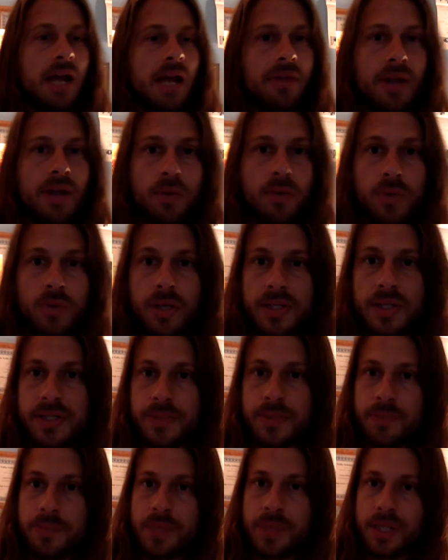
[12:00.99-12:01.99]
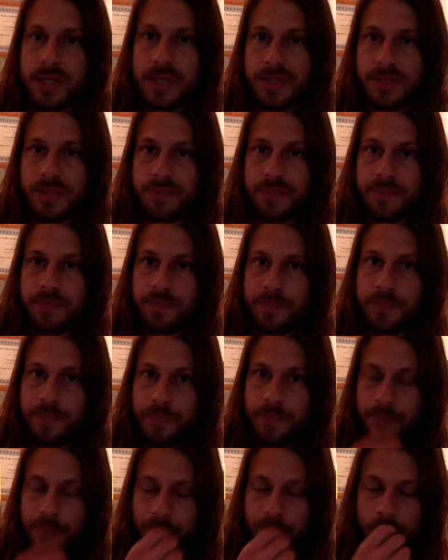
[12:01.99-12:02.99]
that works because,
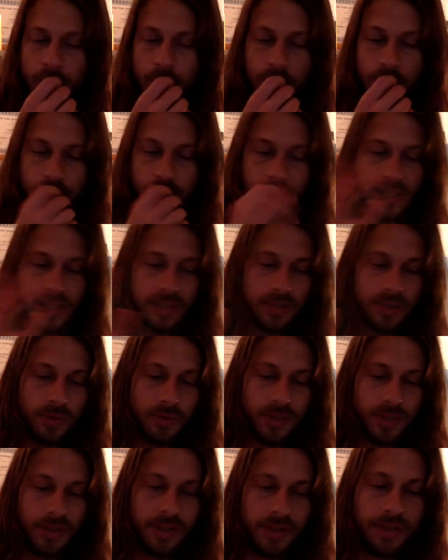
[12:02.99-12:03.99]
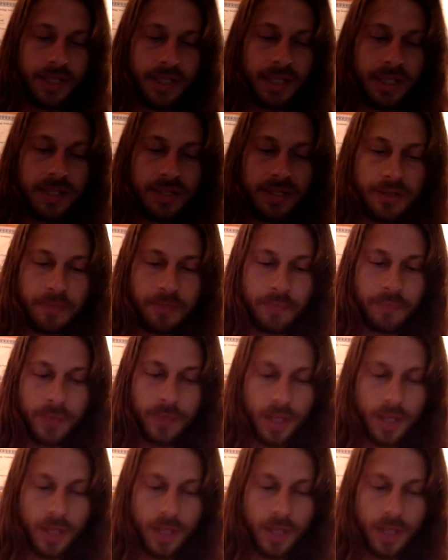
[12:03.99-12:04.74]
well, that's a whole other thing in its own.